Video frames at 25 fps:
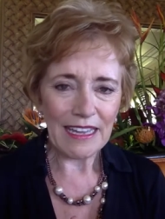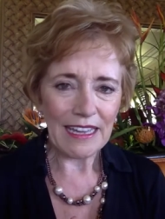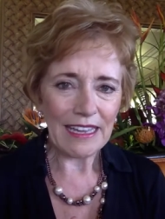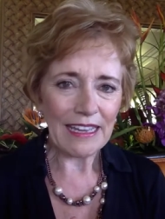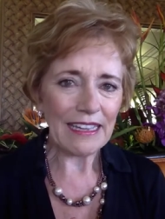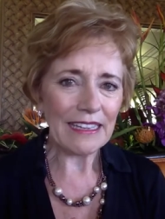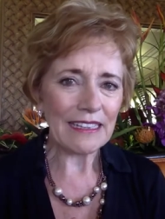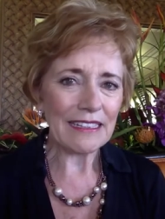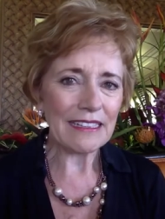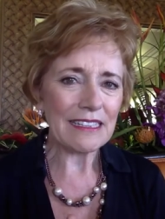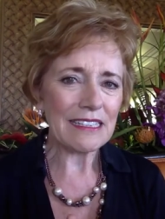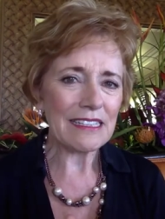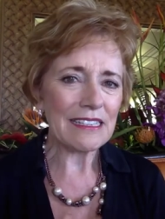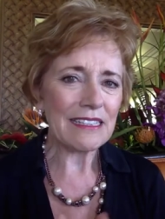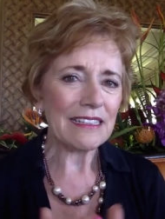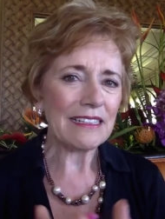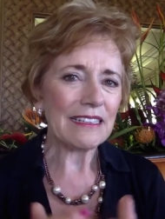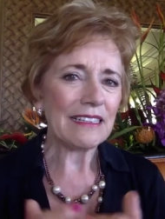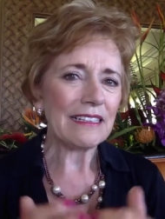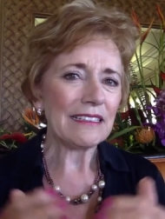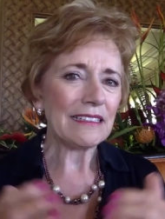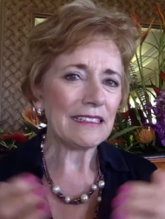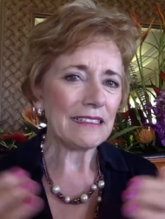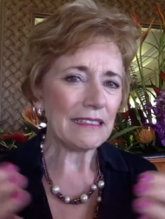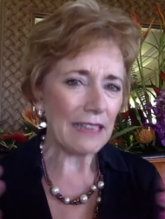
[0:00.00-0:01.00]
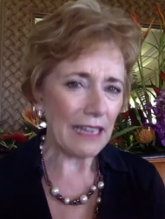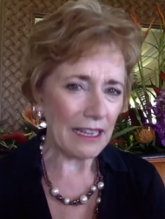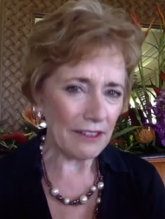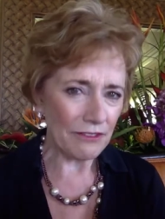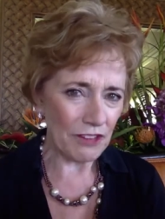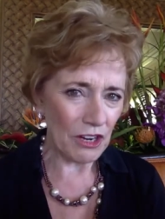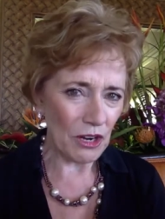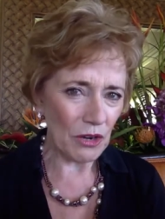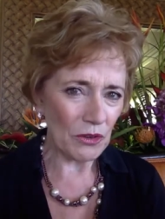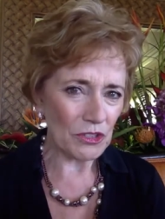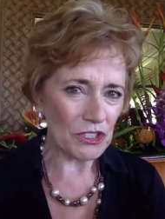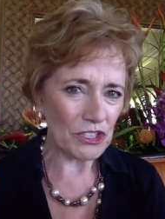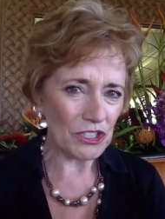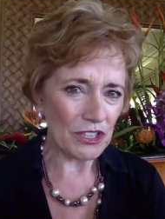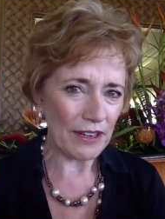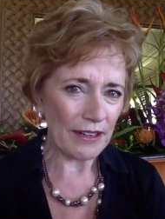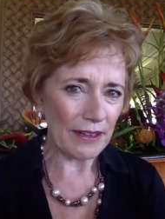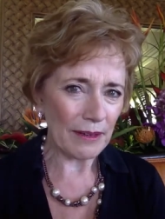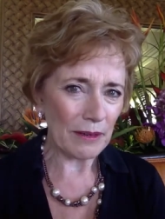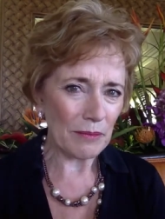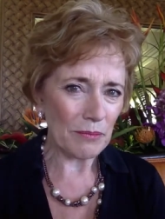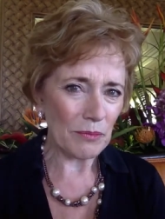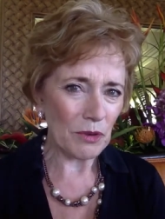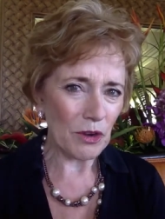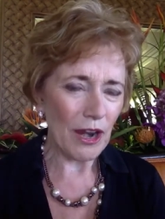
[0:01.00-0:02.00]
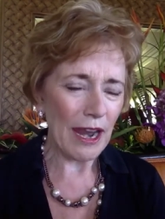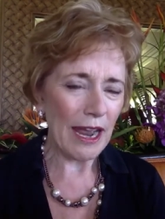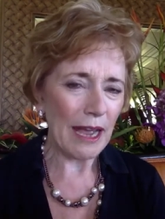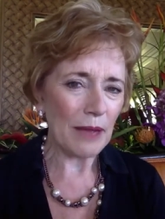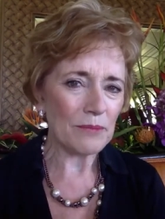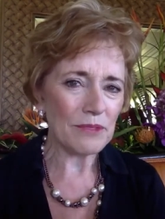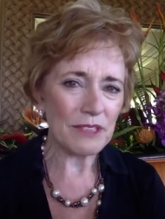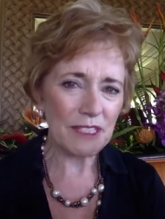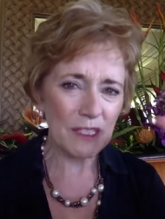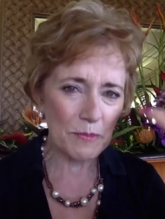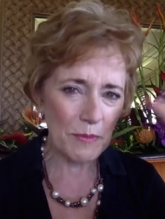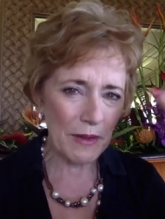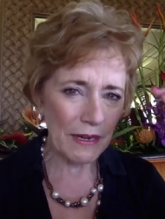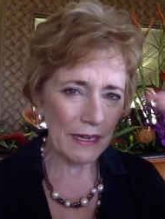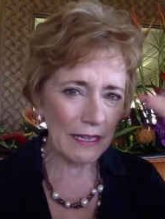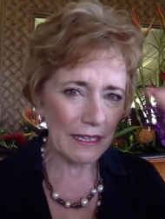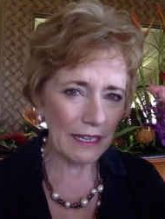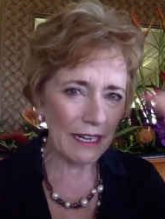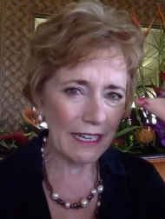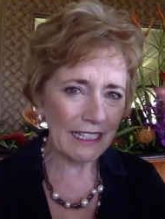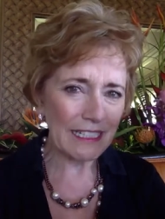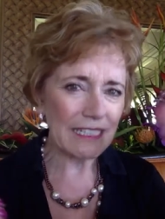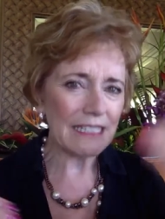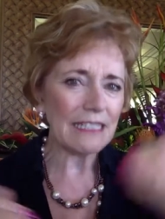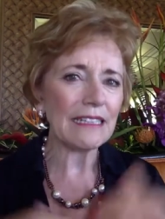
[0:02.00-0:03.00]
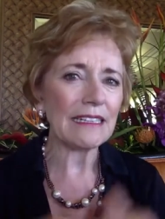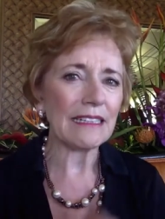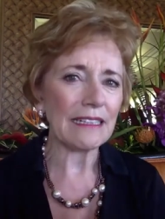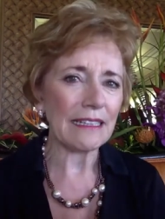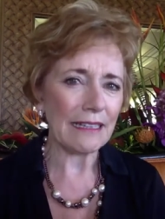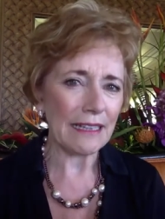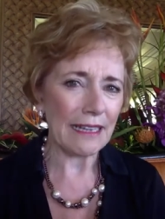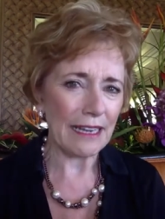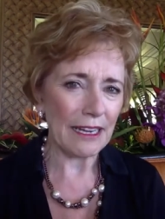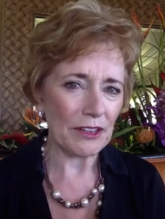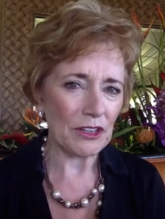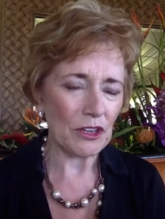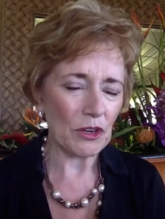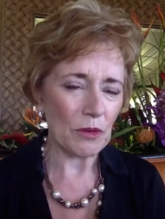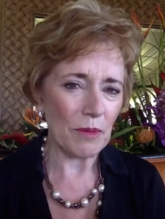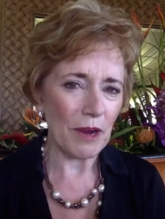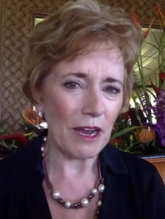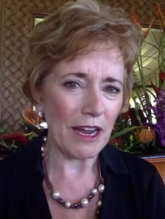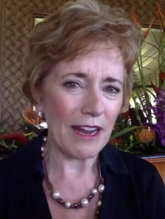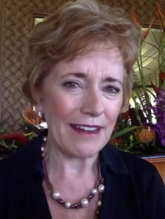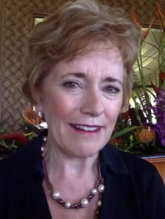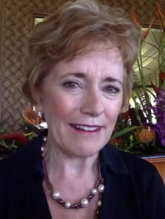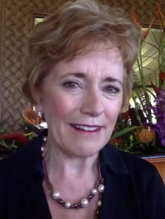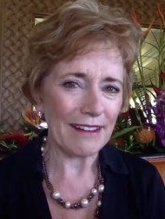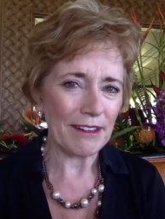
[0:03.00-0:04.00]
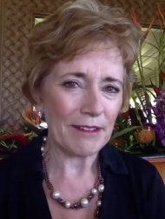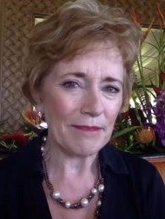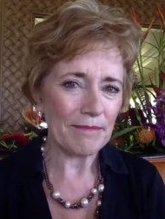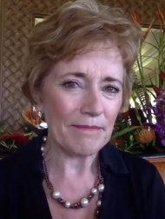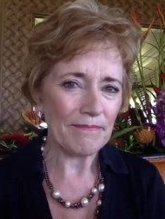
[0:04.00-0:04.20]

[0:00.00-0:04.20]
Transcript: And life coaching perhaps has been an idea in your mind.